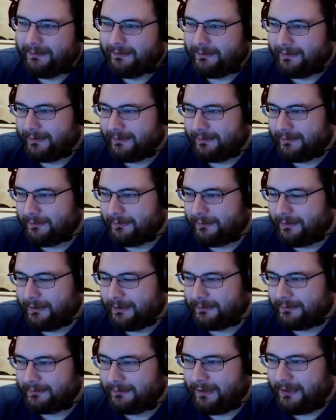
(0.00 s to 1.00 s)
Like the on
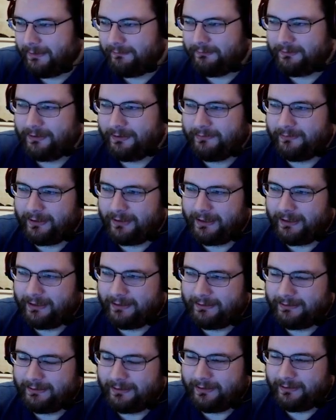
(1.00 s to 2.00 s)
the left is a
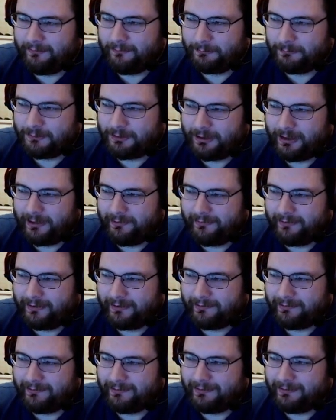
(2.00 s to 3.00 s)
dice from
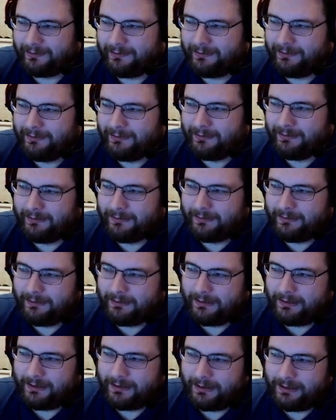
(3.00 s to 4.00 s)
Chessex,
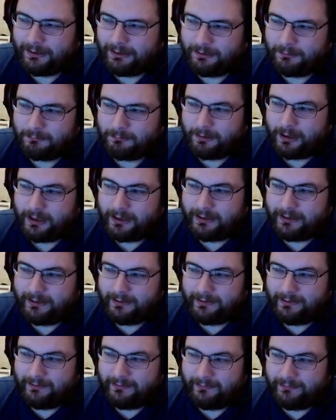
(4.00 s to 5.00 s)
and on the right
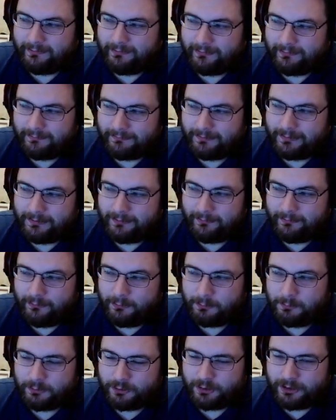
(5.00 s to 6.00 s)
is a
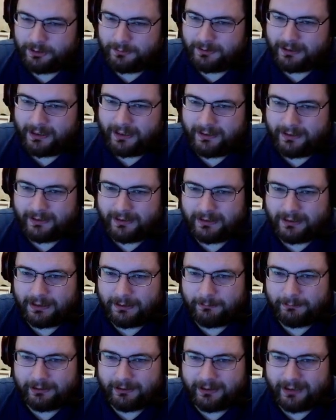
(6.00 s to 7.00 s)
super cheap die that
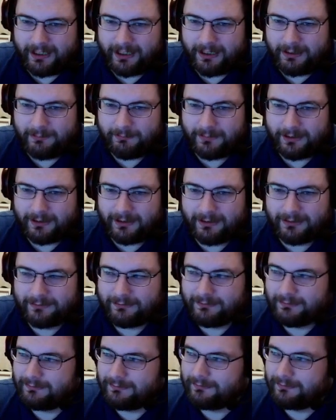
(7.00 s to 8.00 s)
came with a game
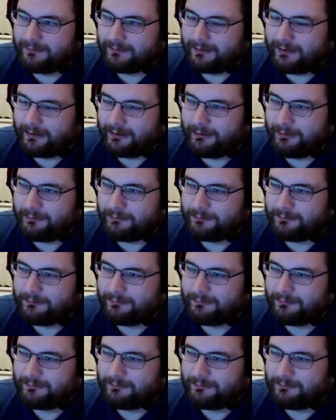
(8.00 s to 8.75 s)
that I own.